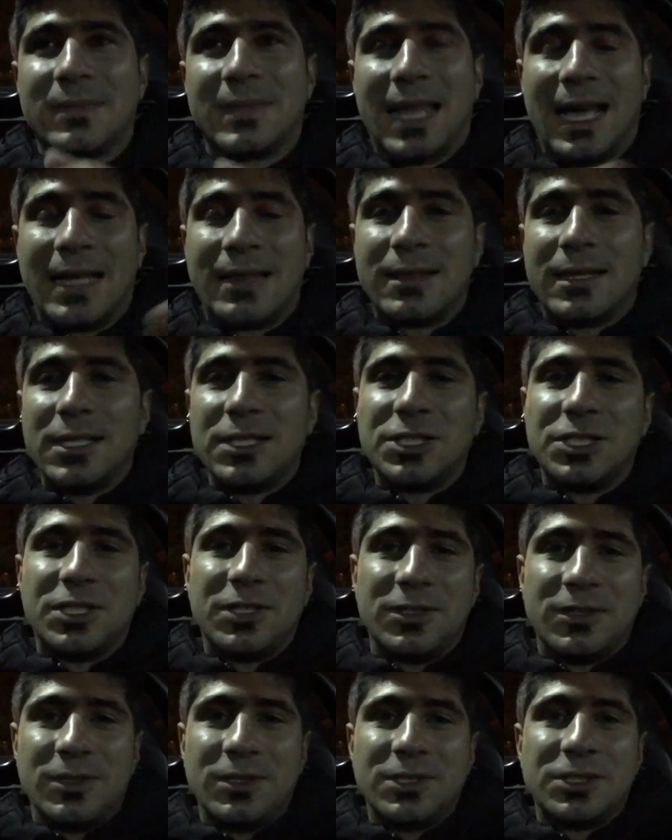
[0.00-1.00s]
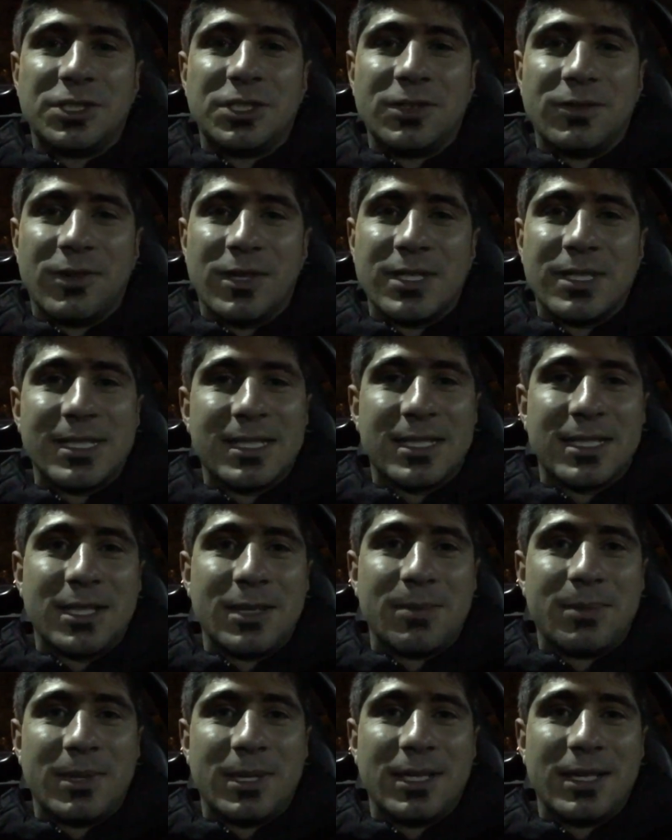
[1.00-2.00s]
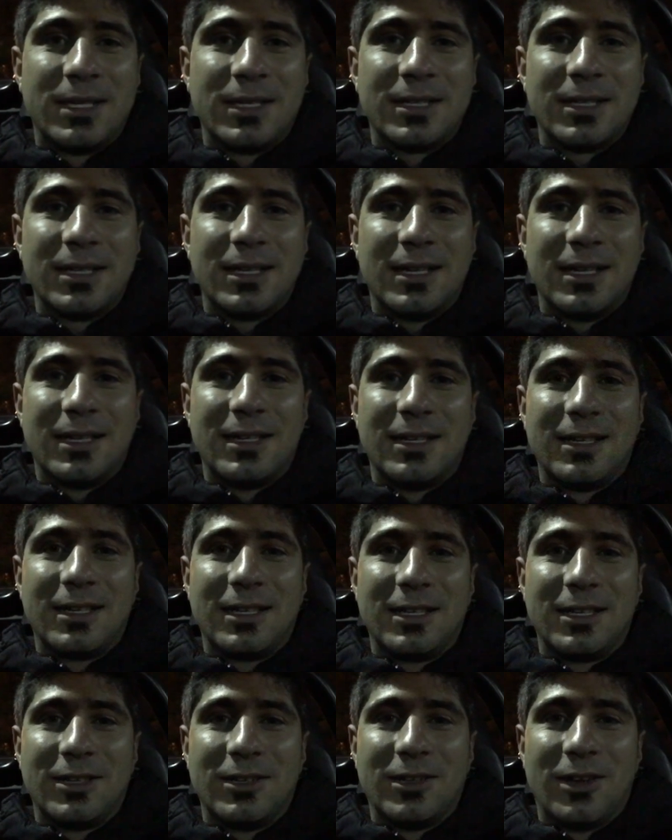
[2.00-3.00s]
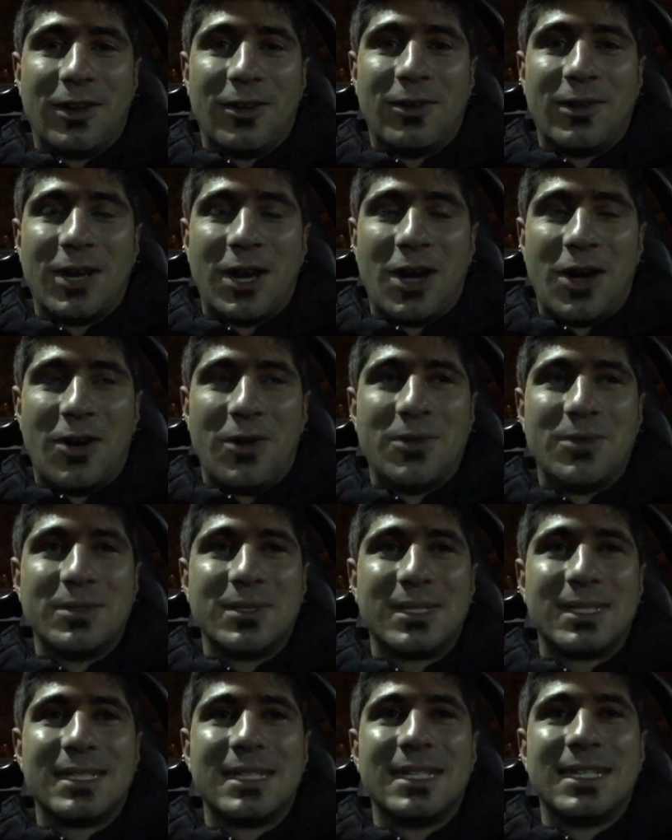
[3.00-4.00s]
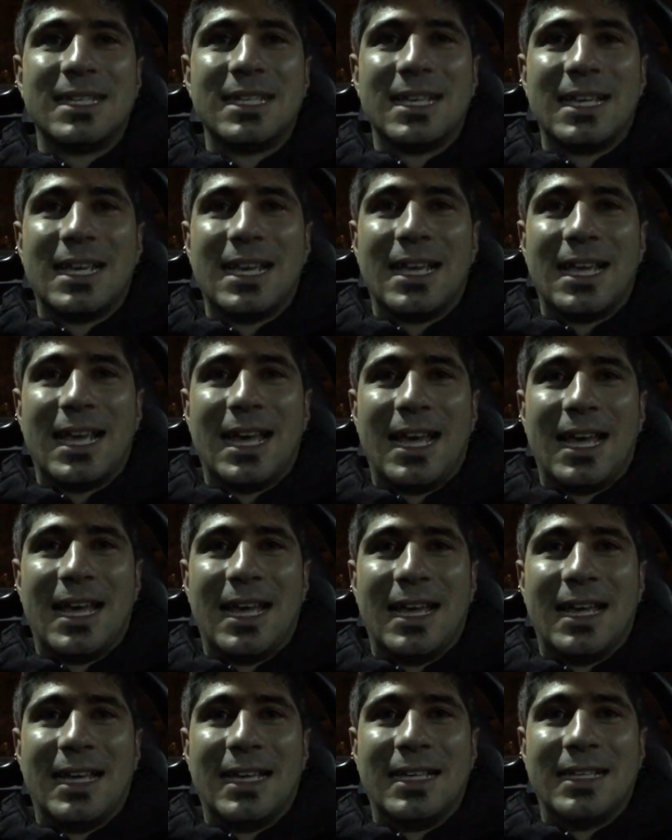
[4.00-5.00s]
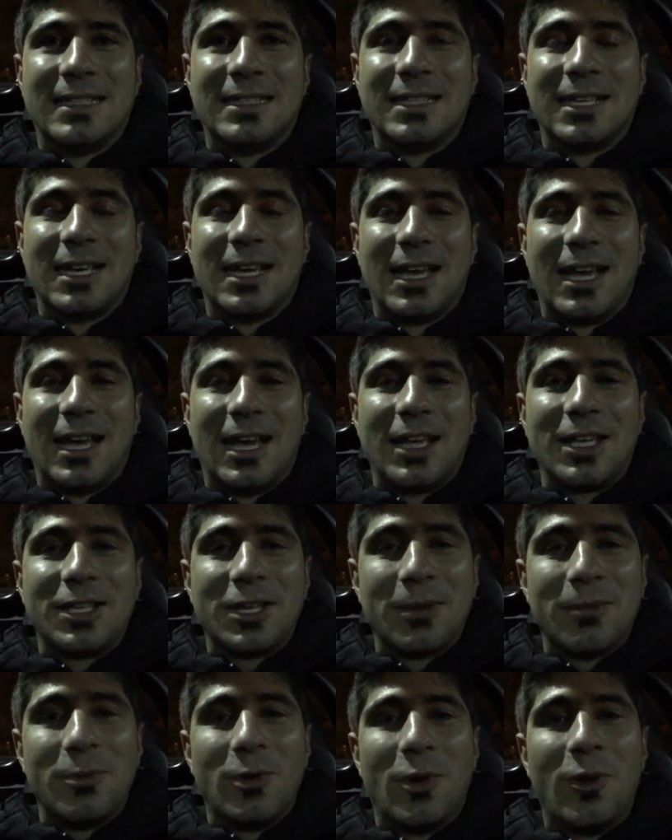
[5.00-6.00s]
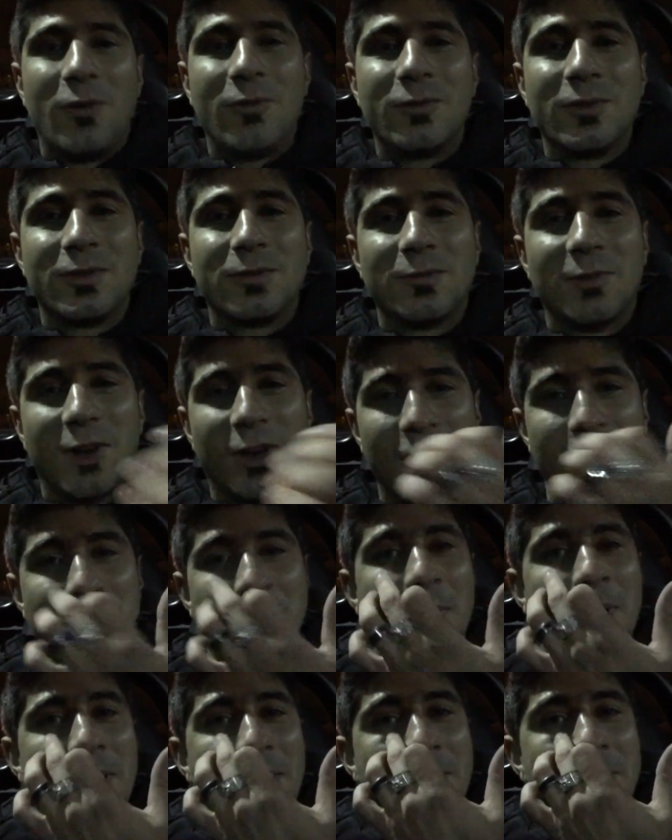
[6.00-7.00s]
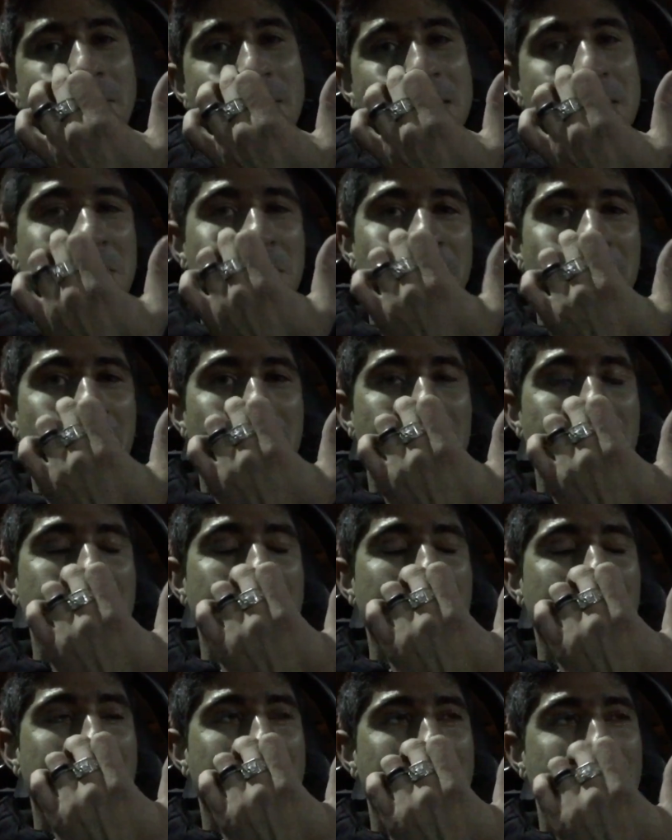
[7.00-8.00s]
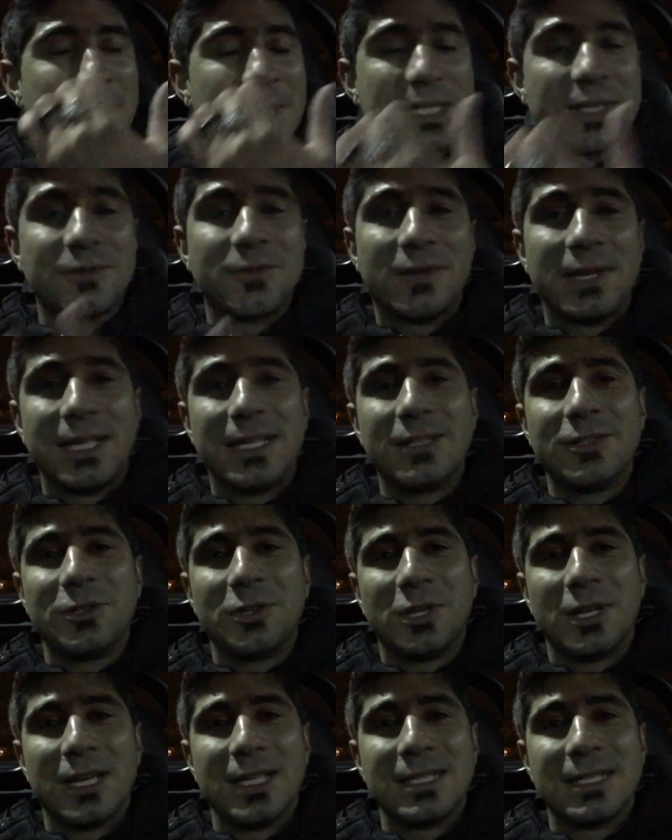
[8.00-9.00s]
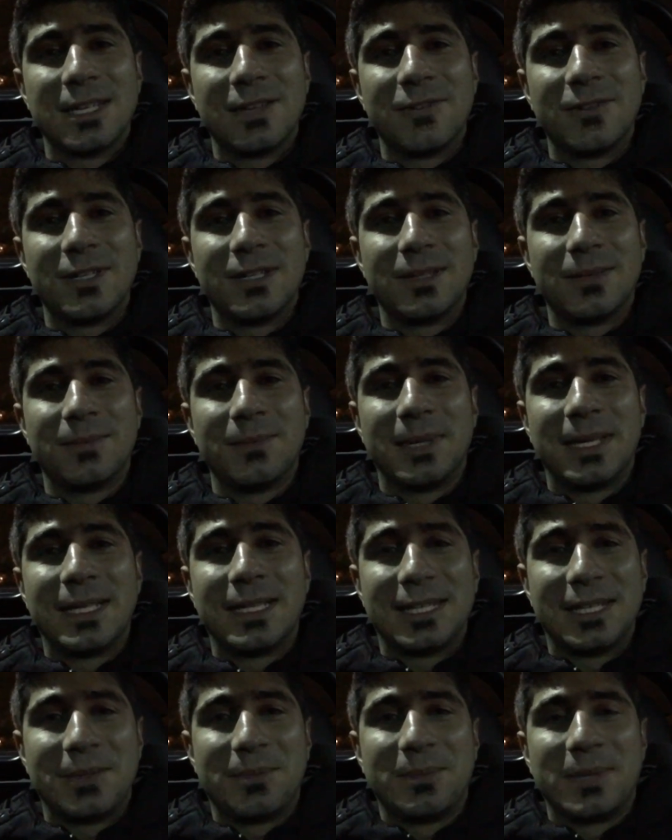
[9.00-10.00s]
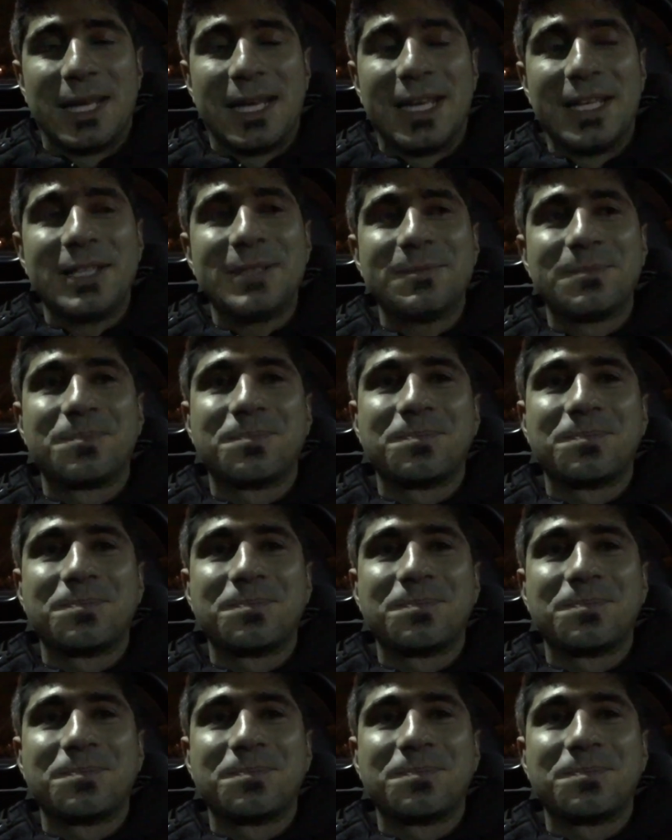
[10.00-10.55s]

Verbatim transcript: that day she she was sleeping uh, in our house and I came home with one of my best friend best friend you guys never met him yet